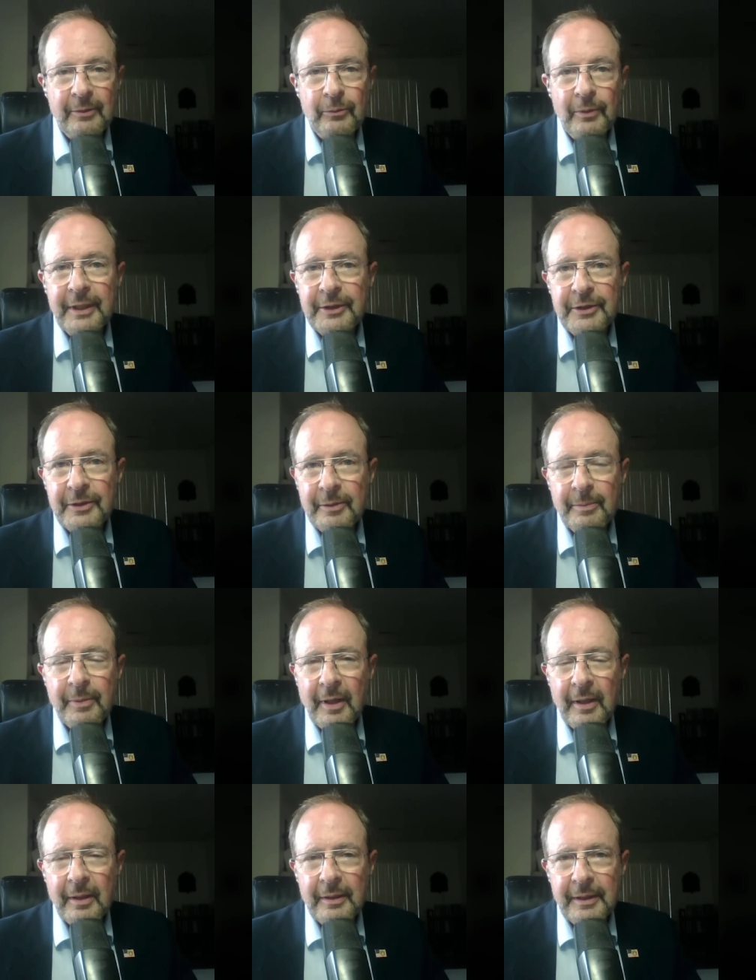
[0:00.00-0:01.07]
enrich
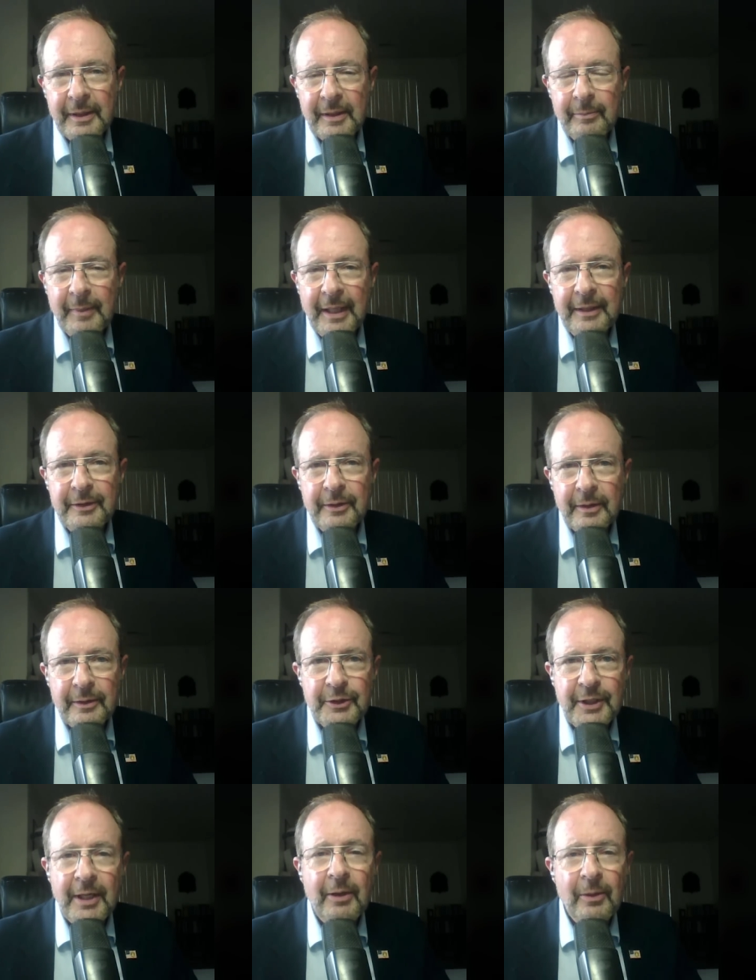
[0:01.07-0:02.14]
the
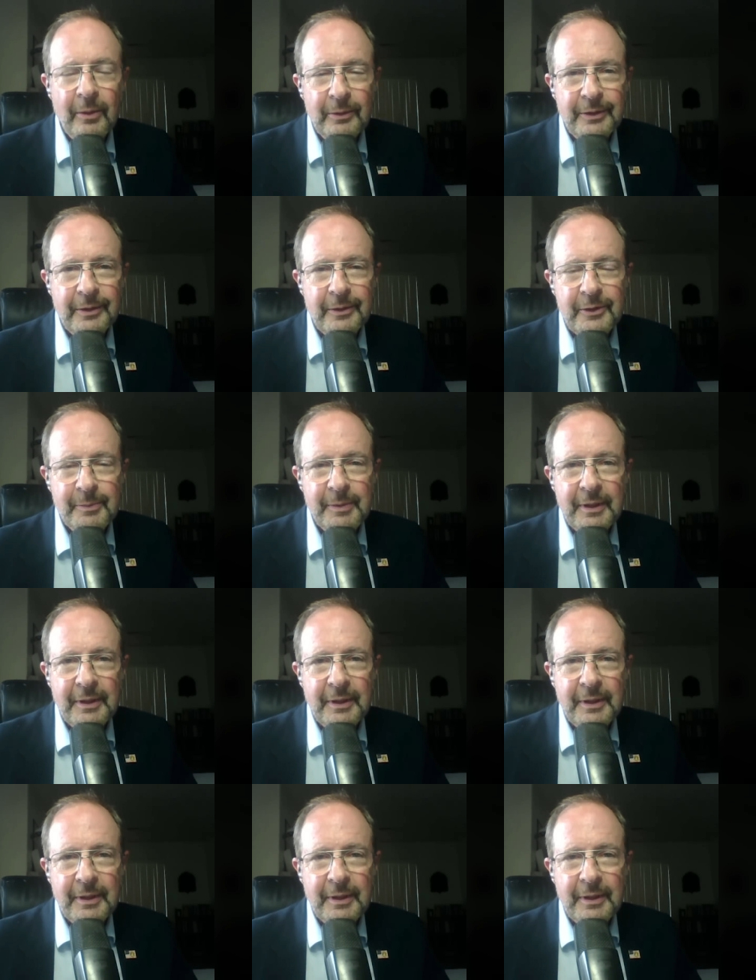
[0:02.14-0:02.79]
main shareholders,